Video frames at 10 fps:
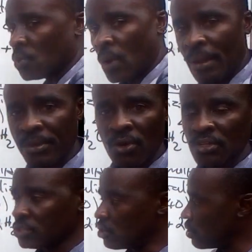1,
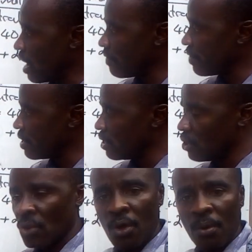because it does not have any
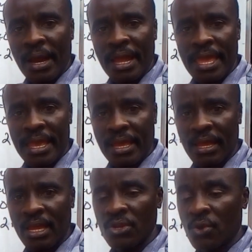number here,
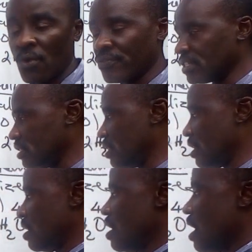any coefficient there.